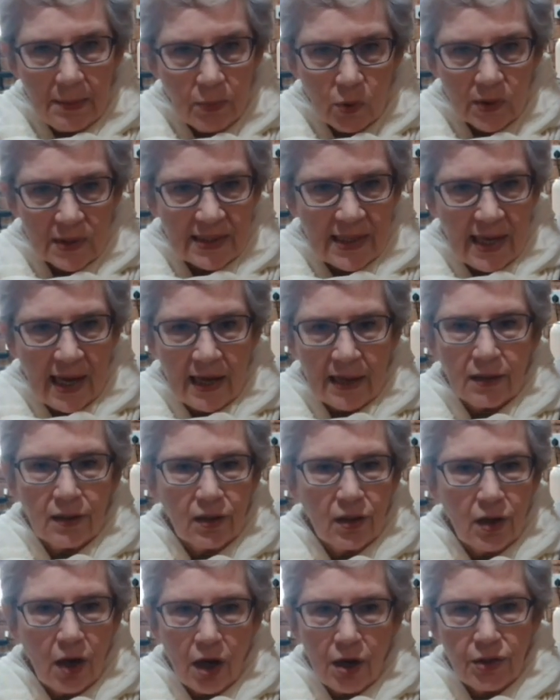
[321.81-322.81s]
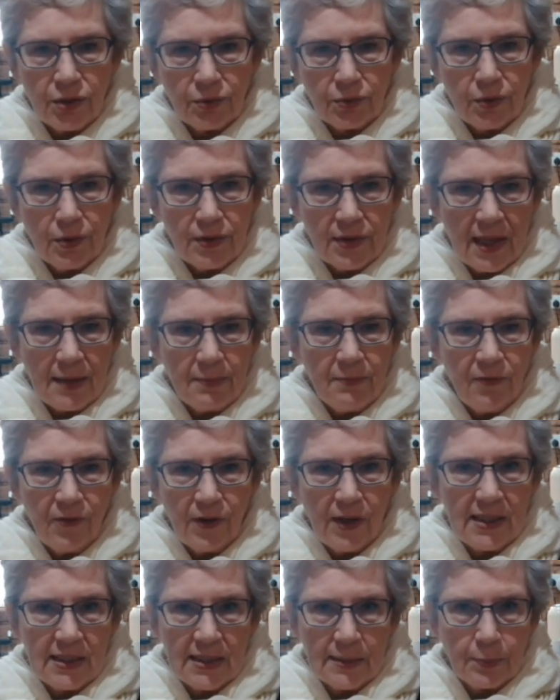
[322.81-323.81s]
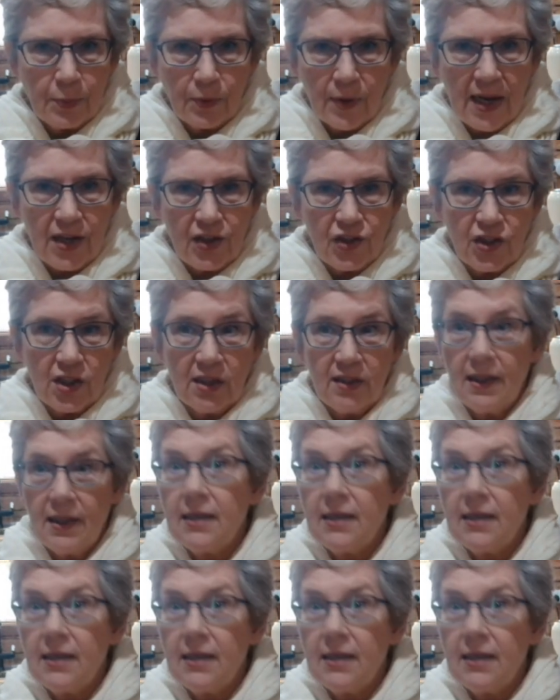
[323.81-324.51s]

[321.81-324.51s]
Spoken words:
books out and go through them for inspiration.